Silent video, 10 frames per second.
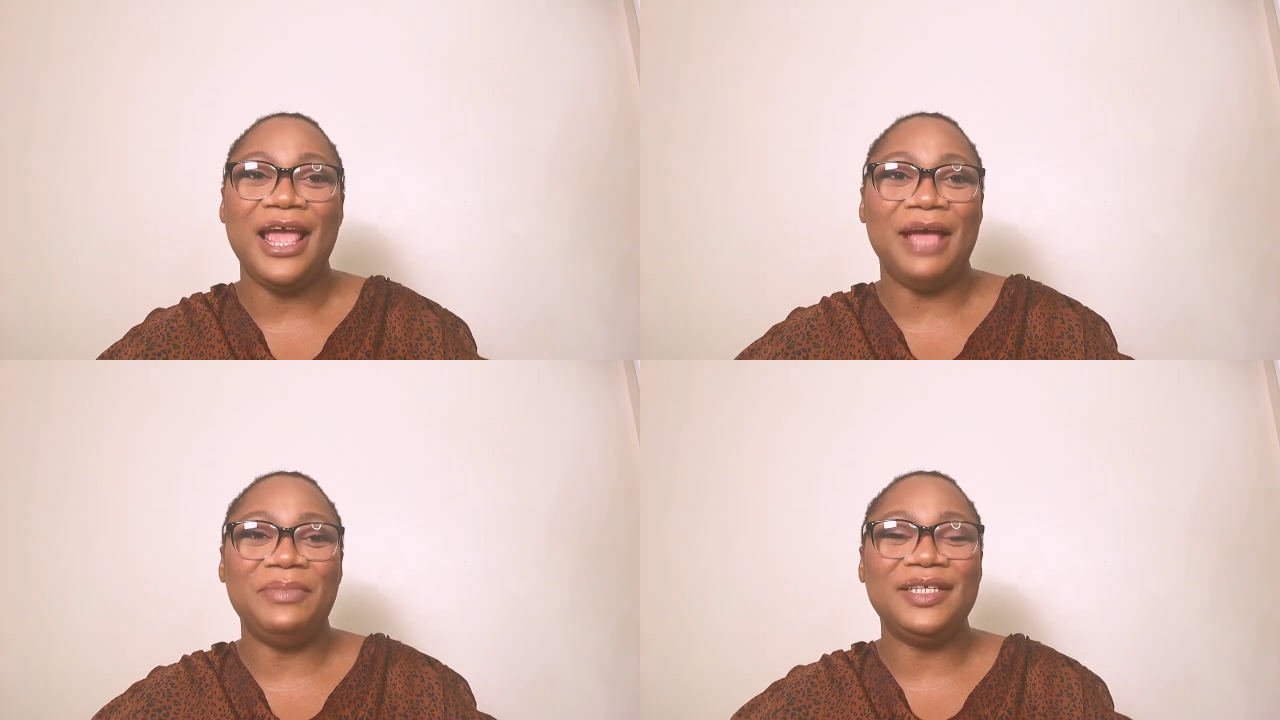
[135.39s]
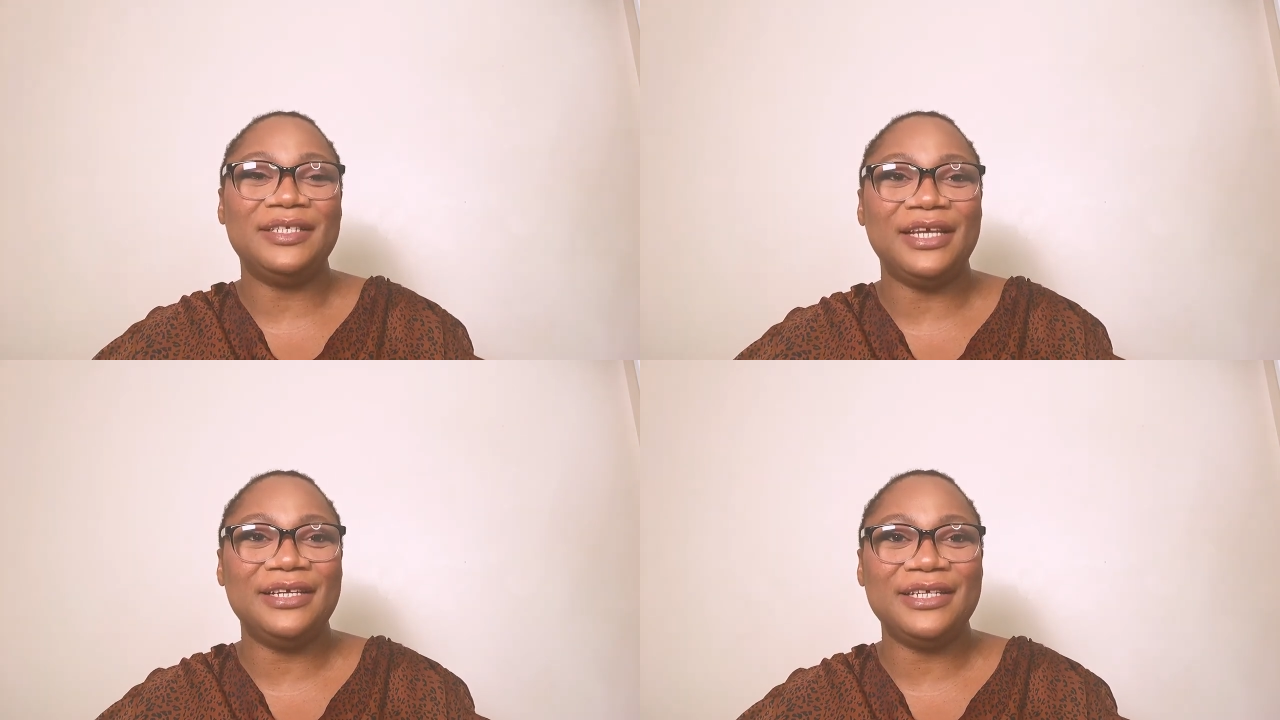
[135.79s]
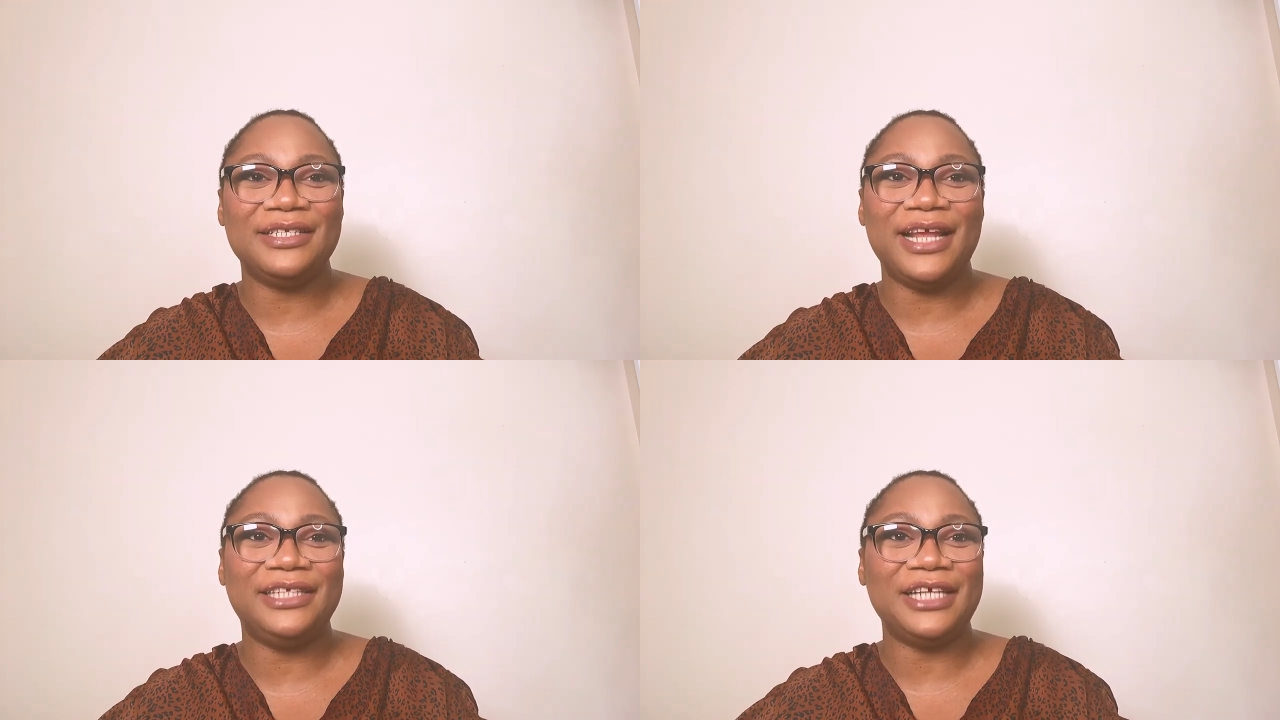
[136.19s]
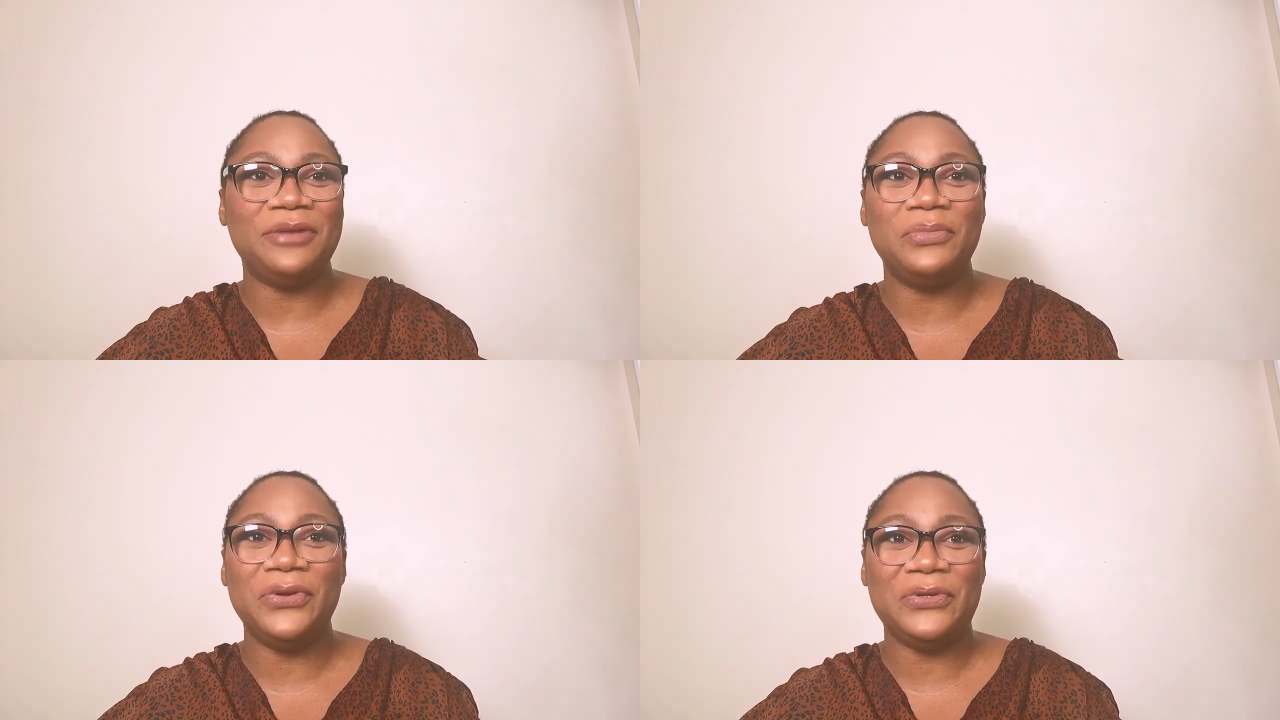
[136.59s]
I mean, designers like Jack
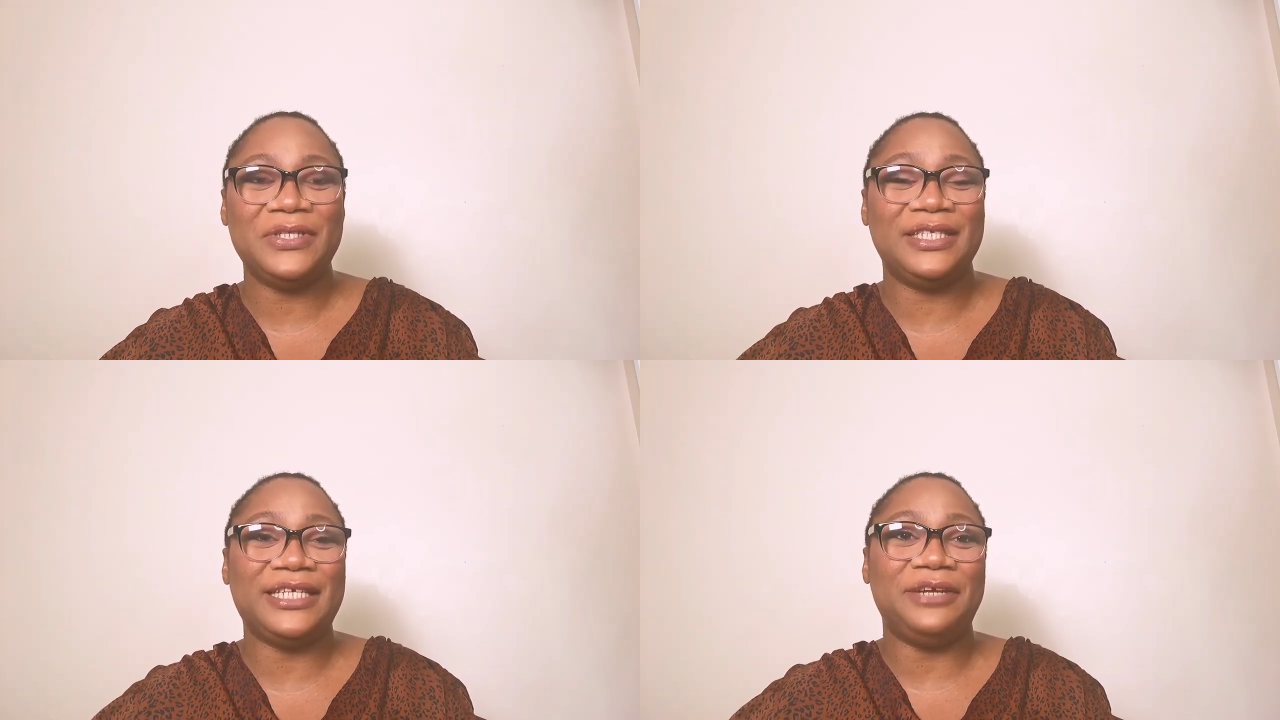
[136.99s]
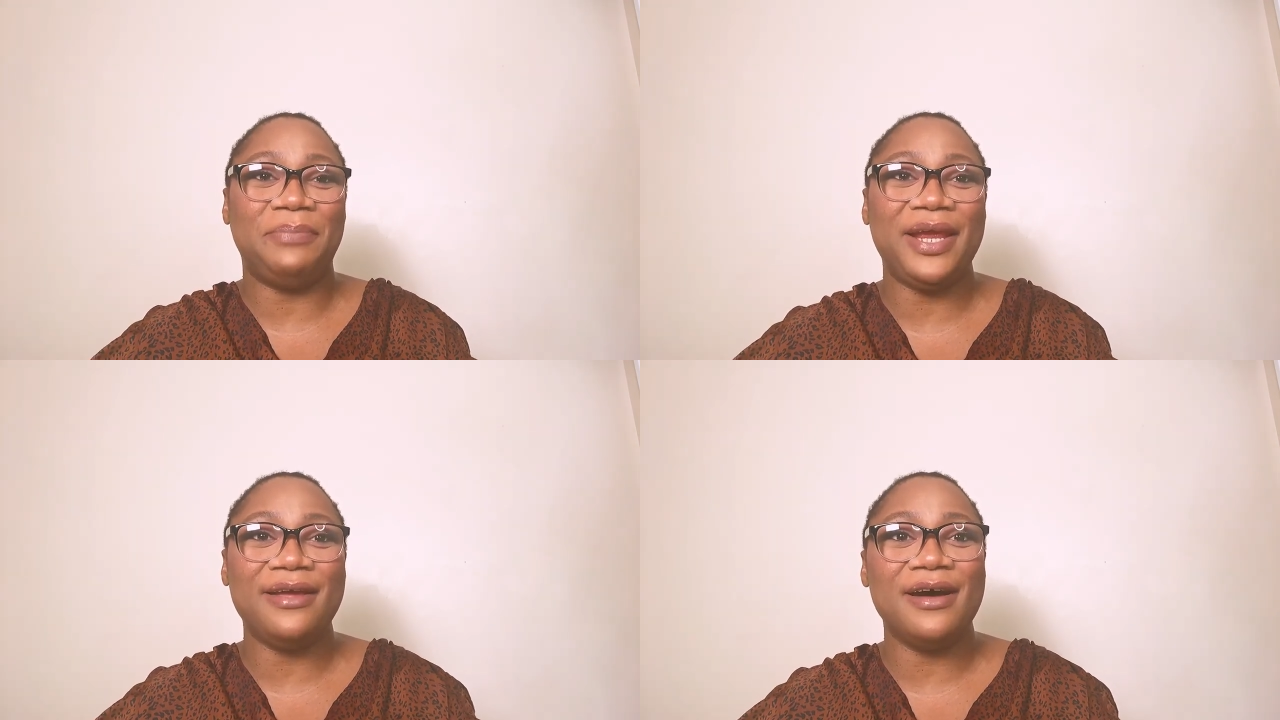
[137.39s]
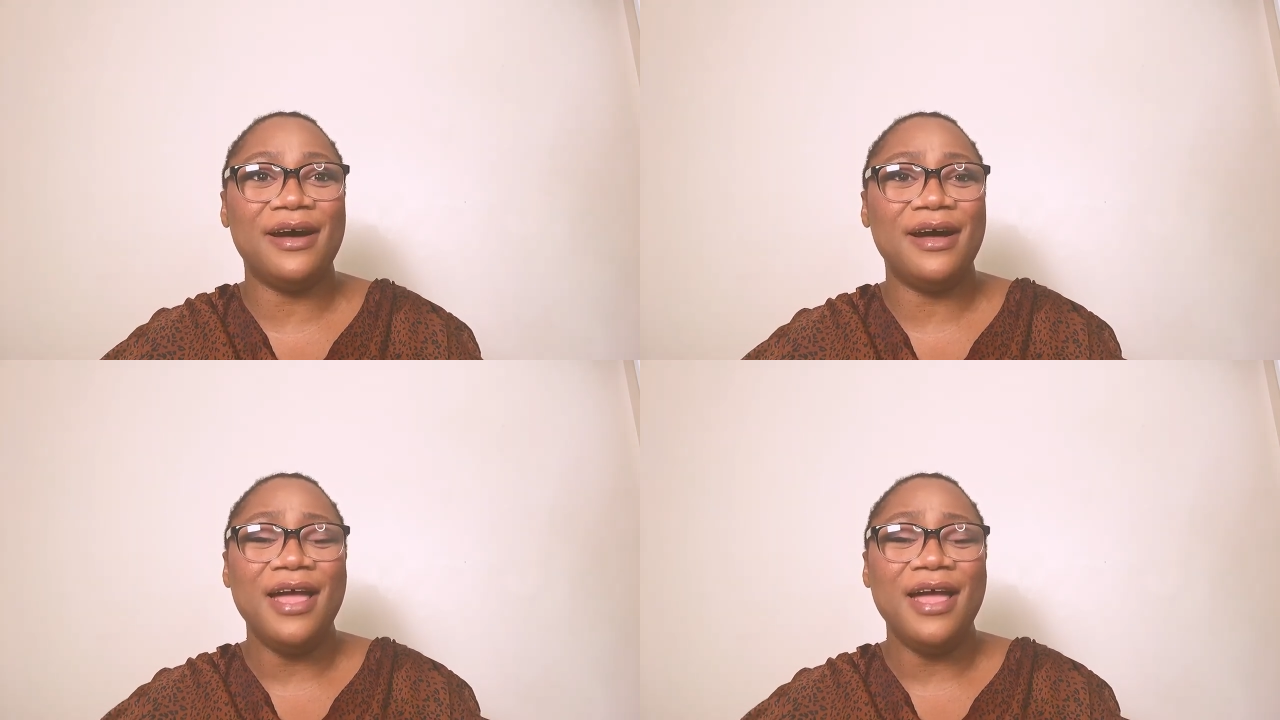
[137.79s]
Moss, Ted Baker,